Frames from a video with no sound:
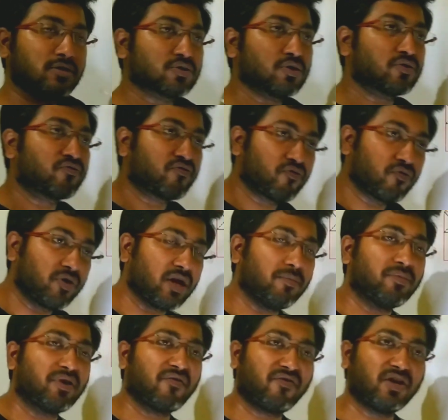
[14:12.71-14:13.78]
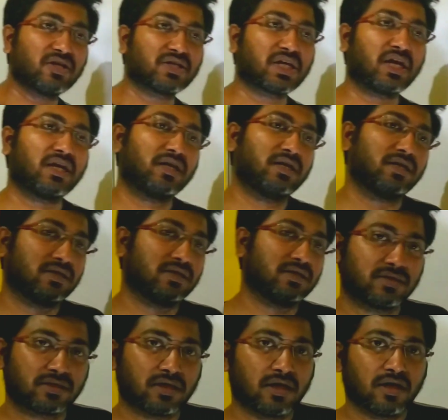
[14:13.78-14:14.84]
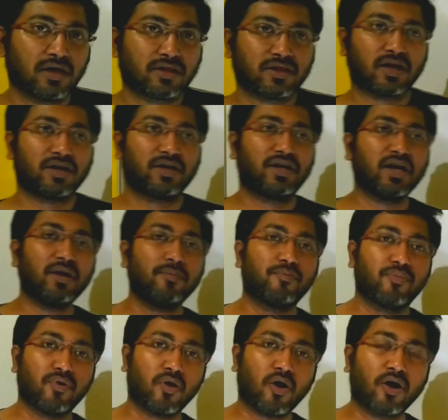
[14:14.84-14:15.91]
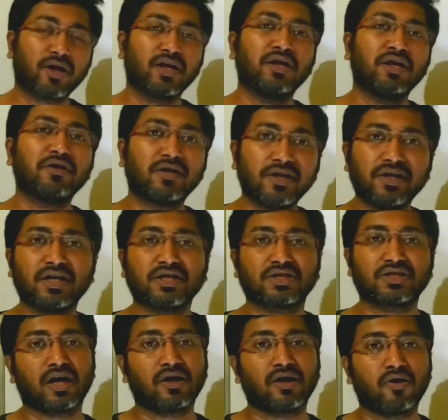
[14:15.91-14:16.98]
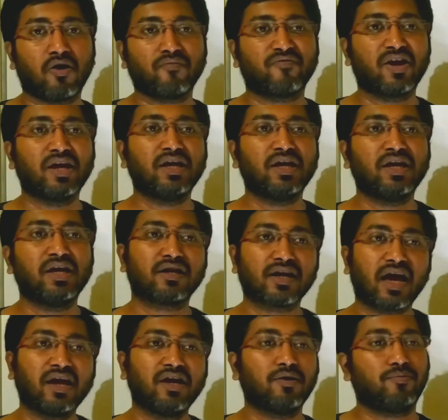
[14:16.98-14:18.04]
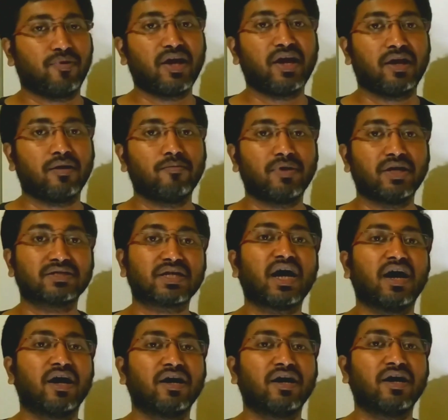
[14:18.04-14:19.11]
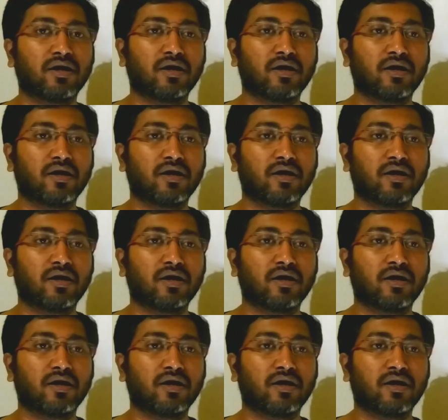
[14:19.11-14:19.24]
So true dip definition is the dip or inclination of an inclined plane measured